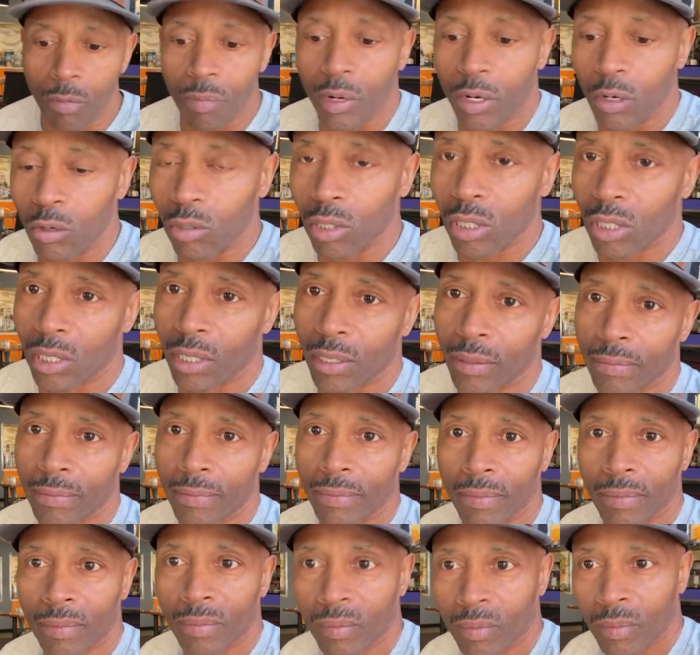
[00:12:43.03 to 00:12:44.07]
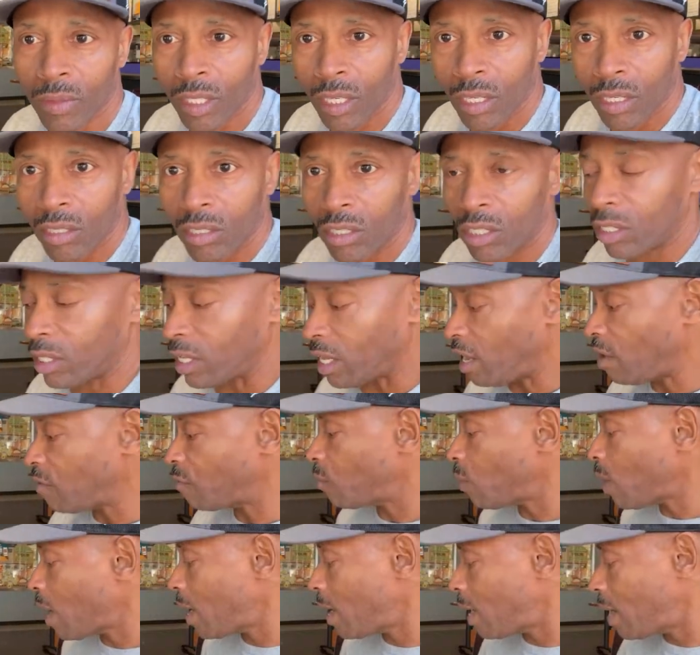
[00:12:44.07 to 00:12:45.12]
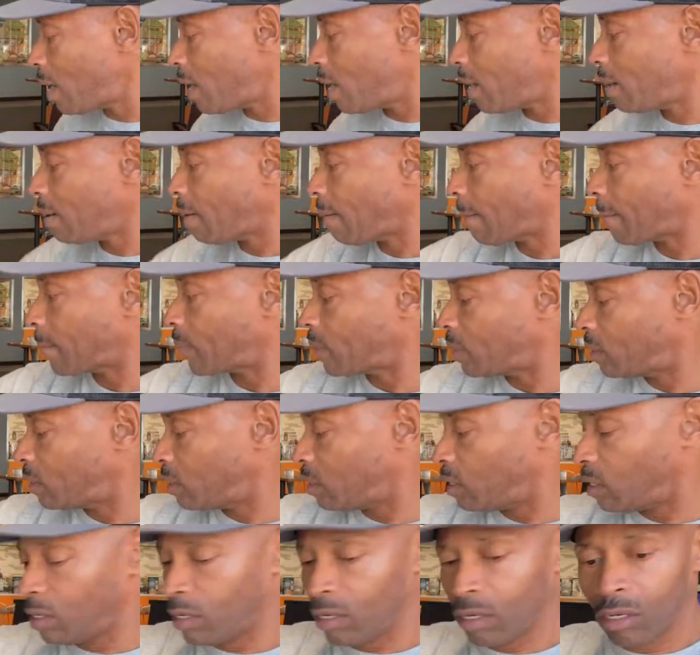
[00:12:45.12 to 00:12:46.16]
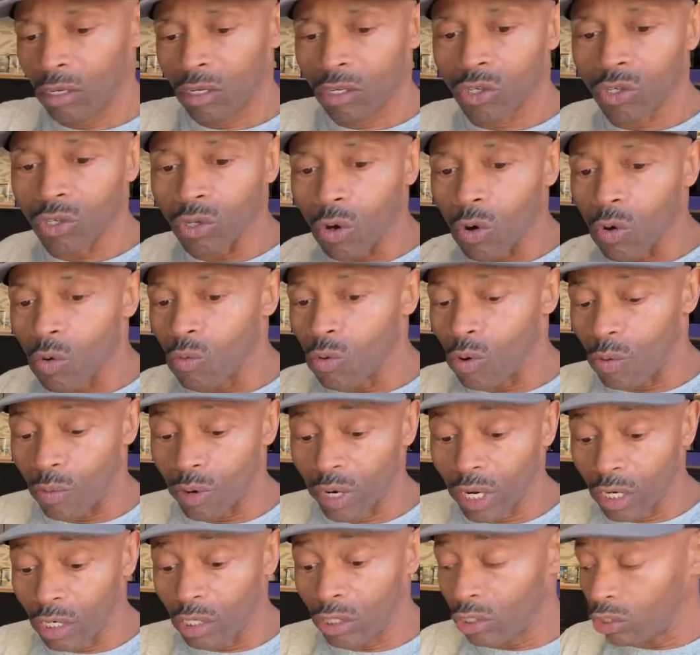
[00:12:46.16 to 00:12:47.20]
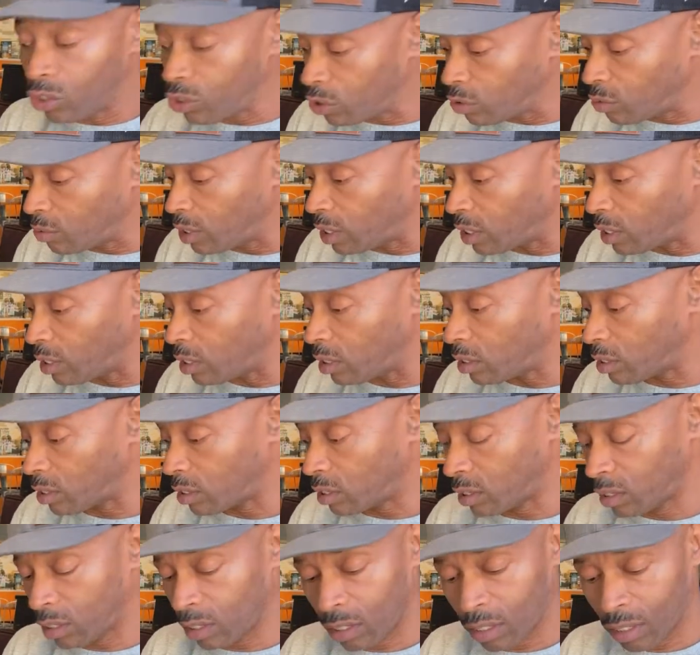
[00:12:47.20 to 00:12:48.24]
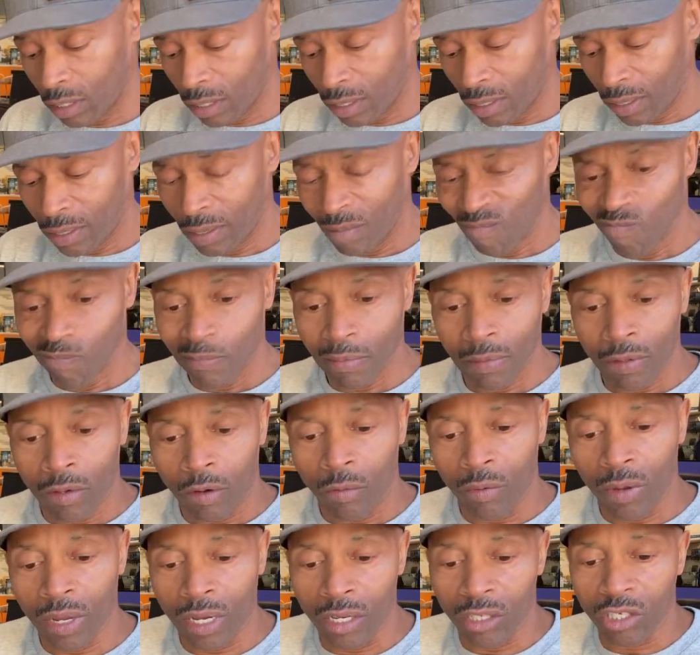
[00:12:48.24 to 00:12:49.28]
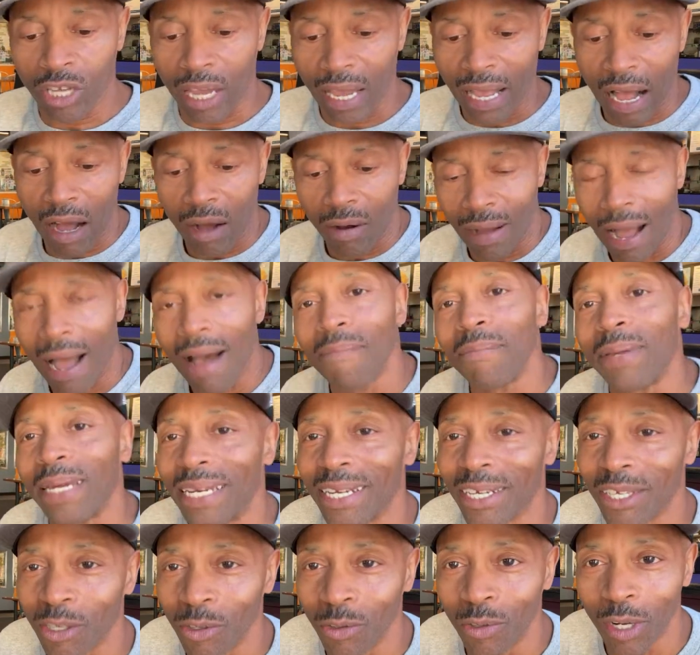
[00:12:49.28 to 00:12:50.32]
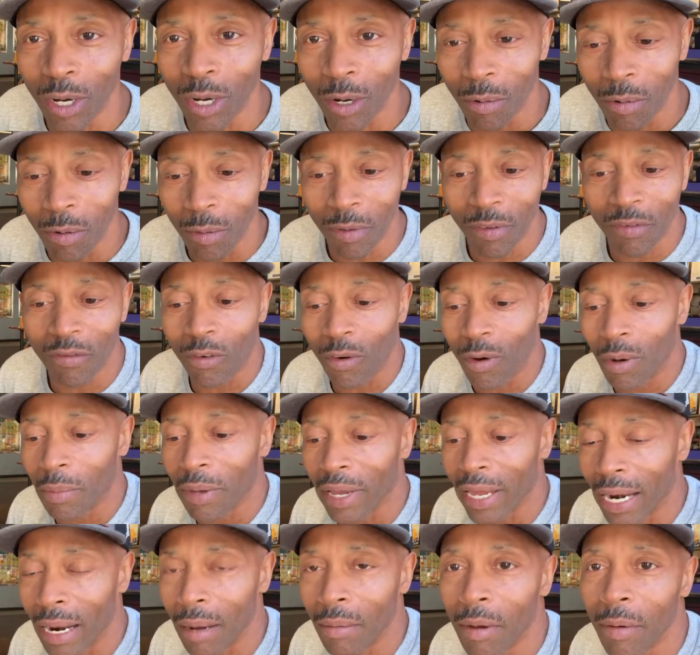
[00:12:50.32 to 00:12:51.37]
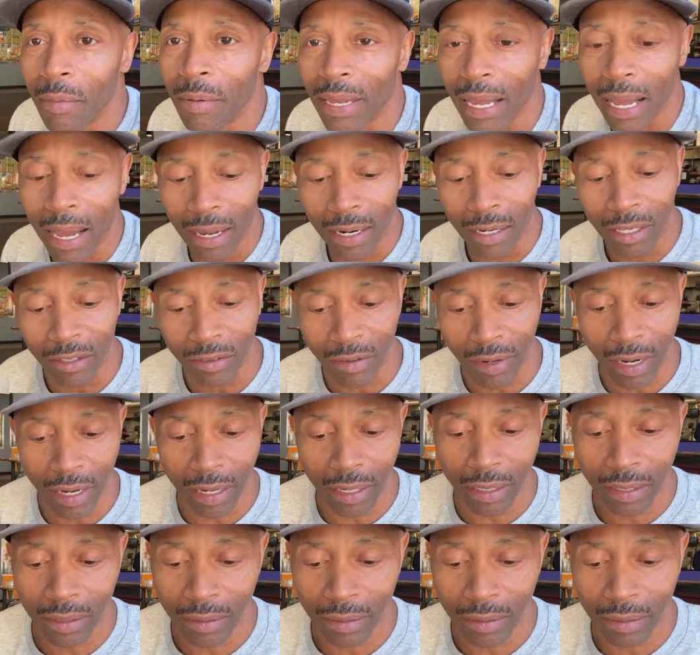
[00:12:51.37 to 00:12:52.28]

posts. Just FYI. So what we're gonna do is we're gonna check out. I've been to Qdoba before, man. I'm gonna be honest, right?